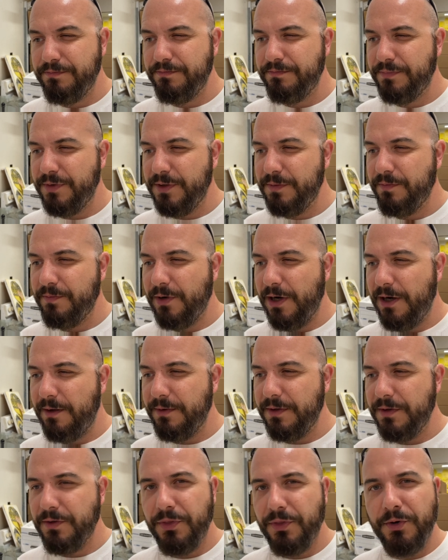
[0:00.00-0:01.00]
but
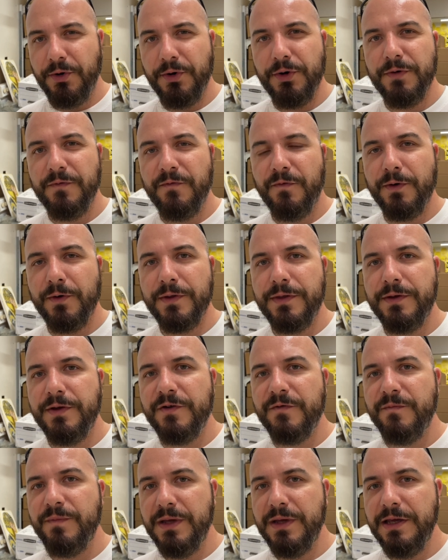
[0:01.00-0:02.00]
probably third, fourth year
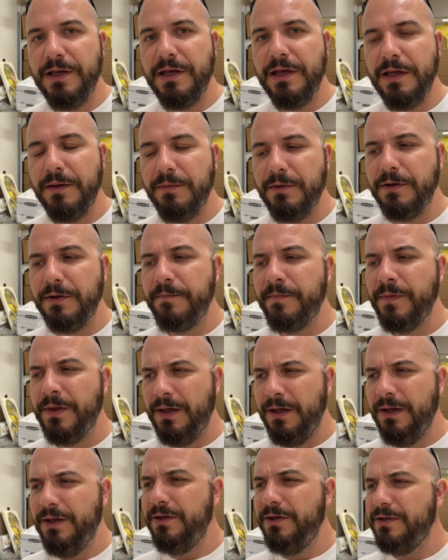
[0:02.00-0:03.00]
of beekeeping,
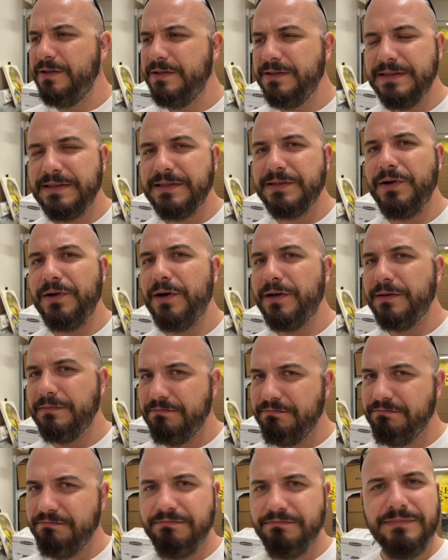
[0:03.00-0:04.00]
you can just
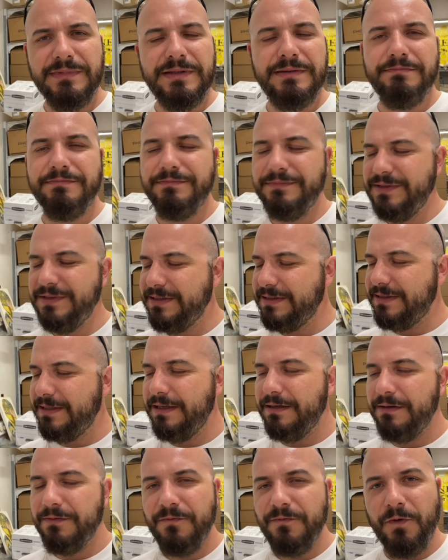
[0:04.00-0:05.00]
start, just
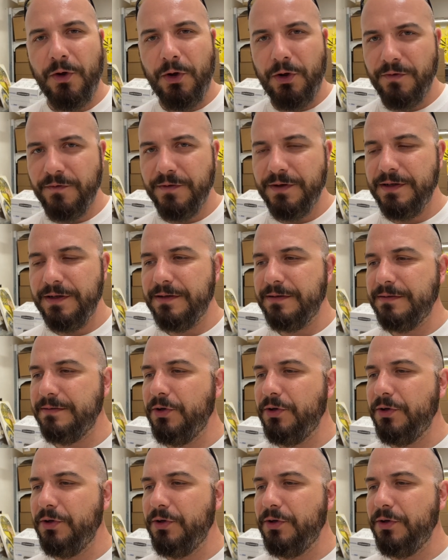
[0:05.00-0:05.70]
get involved in it.